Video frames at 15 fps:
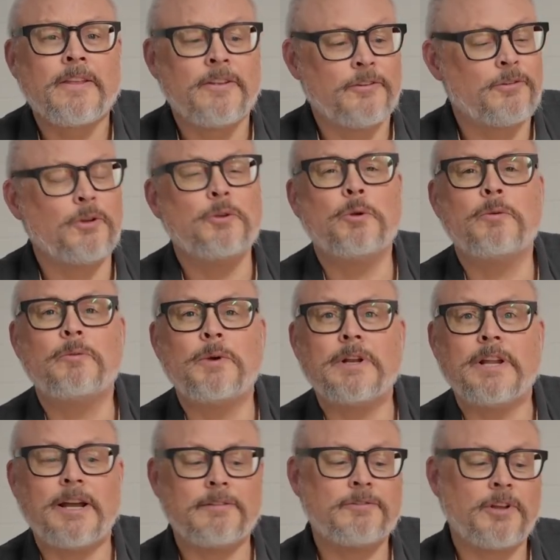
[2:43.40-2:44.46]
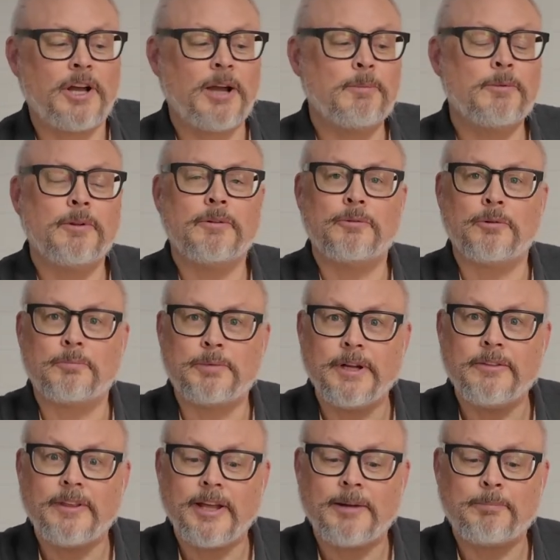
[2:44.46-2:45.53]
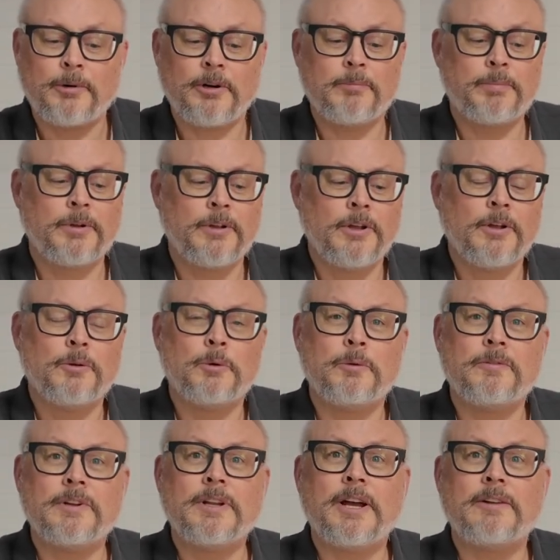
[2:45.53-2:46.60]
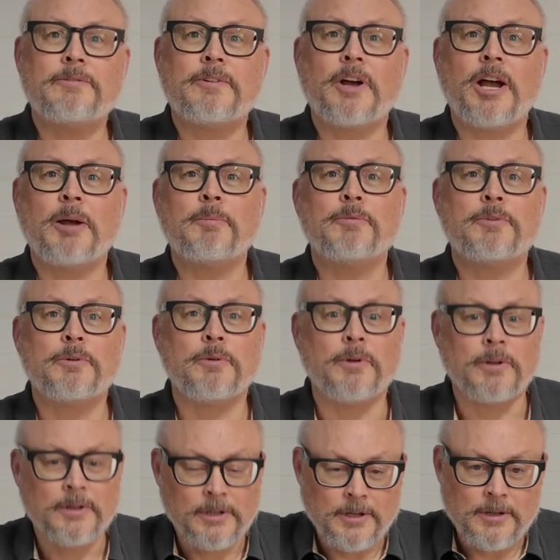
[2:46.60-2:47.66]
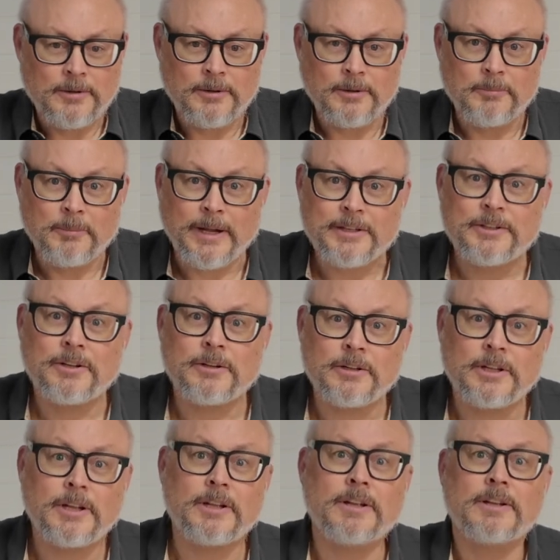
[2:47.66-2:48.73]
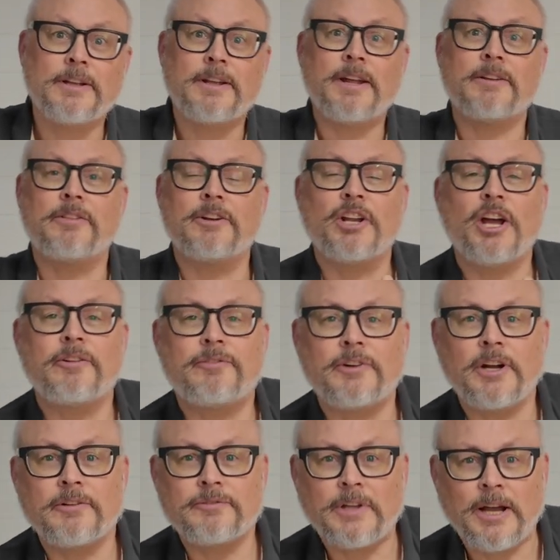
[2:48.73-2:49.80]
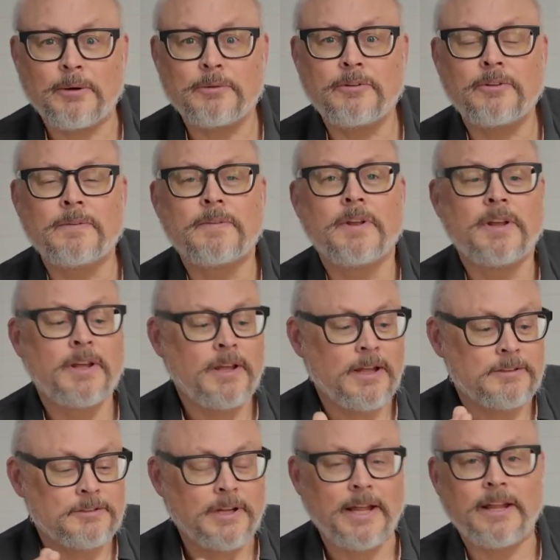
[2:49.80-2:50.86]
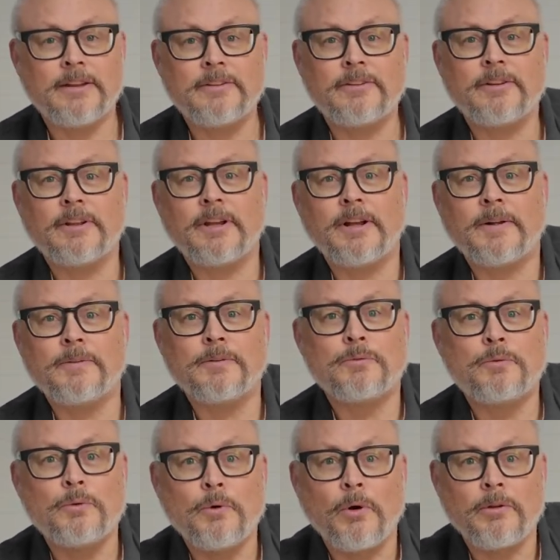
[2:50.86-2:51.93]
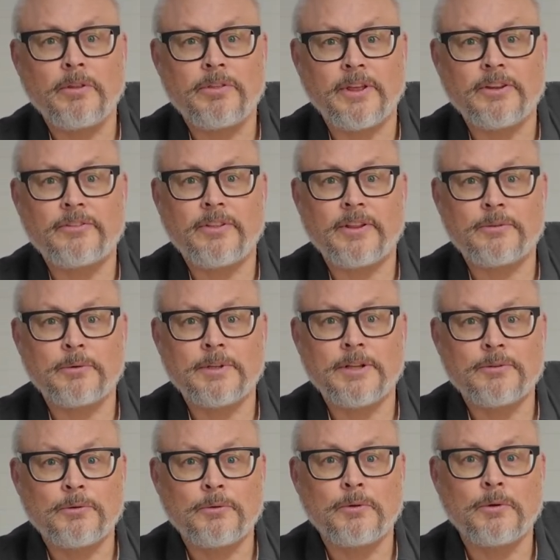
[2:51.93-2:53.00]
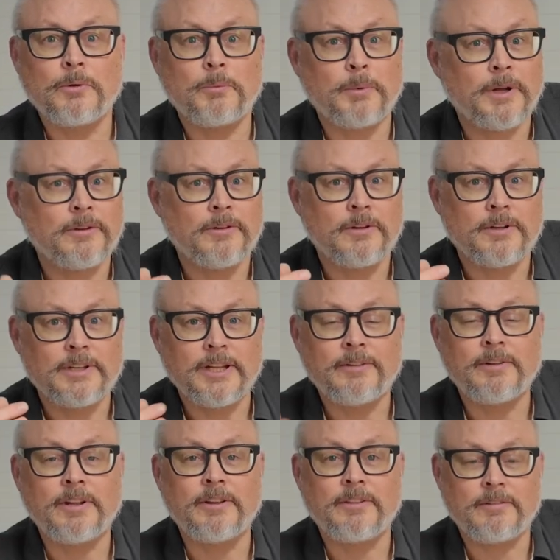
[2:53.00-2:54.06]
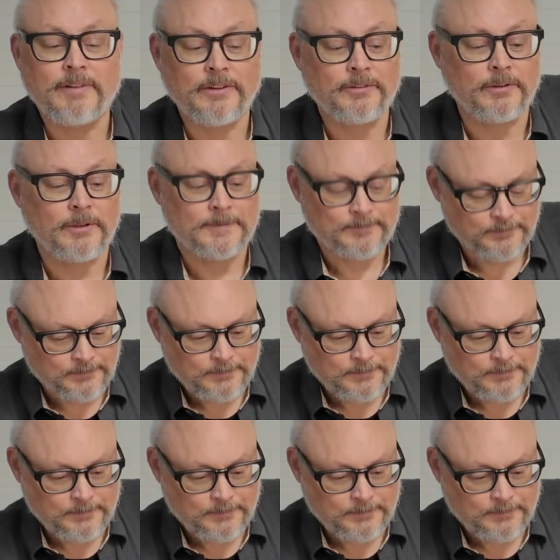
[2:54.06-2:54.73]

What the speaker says: so you will have time to bring the EPIRB, you will have time to manually get the life raft out and do all the things that you need to do when leaving the vessel.